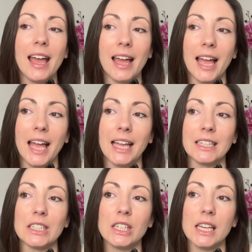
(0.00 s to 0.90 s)

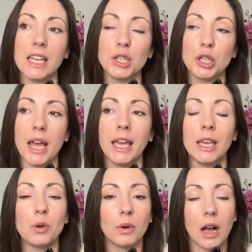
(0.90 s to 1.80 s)
And each day
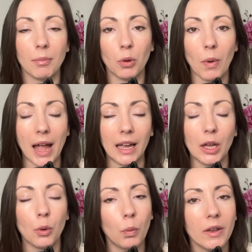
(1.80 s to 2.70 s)
you'll come
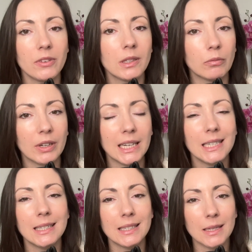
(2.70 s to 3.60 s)
away with some really
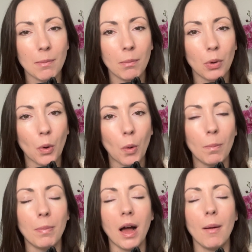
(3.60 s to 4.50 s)
simple
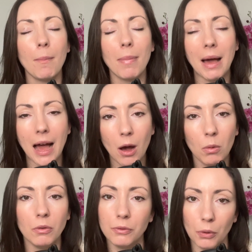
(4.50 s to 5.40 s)
but
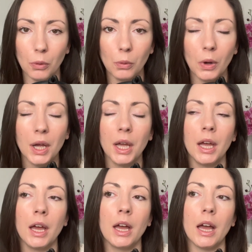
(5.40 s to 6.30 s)
powerful
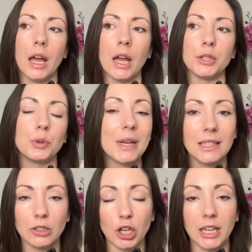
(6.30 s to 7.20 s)

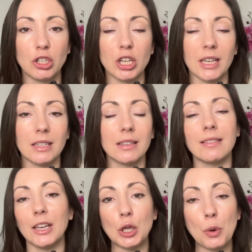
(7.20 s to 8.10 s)
tweaks and changes
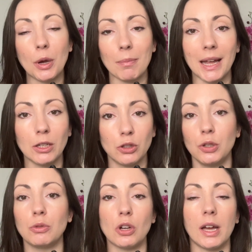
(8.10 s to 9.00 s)
that you can make to
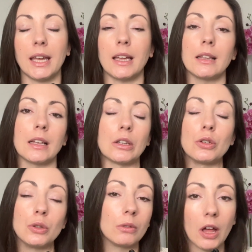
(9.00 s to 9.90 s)
your diet and
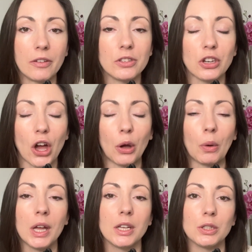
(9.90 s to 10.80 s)
to your lifestyle
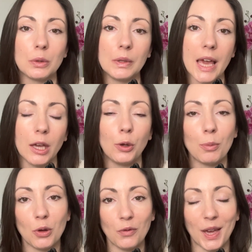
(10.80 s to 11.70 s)
to get you
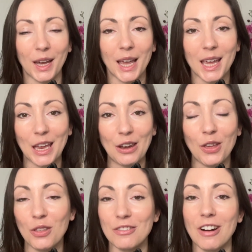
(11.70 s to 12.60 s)
moving in
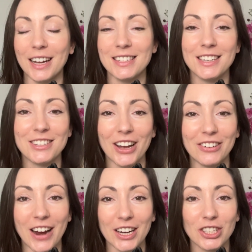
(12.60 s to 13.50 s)
the right
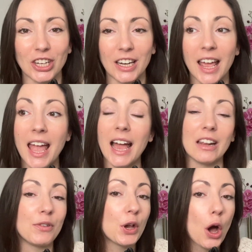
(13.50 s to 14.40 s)
direction.
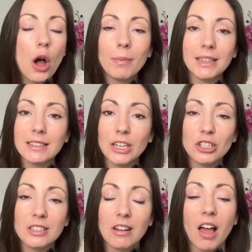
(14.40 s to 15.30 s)
And if you can't make the
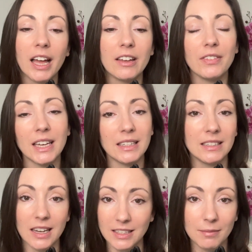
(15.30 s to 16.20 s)
sessions live,
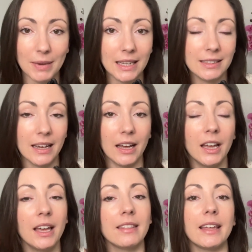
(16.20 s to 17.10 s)
it doesn't matter.
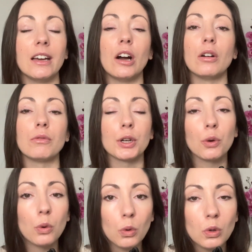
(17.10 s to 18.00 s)
They are
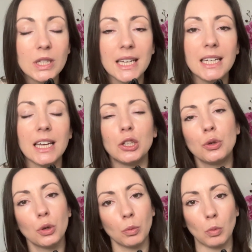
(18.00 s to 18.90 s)
recorded and
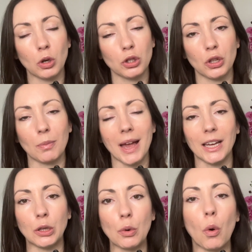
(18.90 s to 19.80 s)
you can watch them
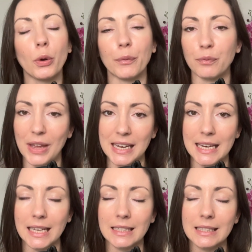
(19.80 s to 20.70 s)
at your
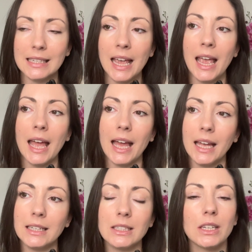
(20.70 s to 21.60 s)
convenience.
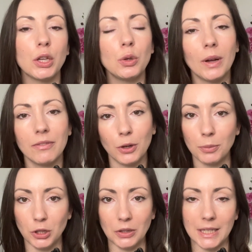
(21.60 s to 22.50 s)
And you'll have the
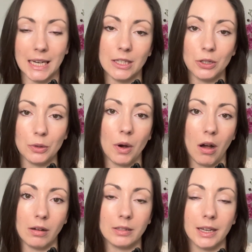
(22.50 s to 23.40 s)
opportunity to
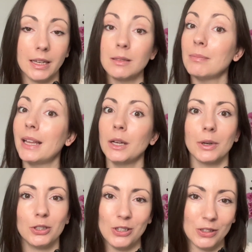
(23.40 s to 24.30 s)
ask as many
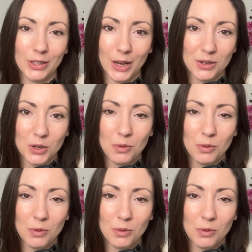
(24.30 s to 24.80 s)
questions as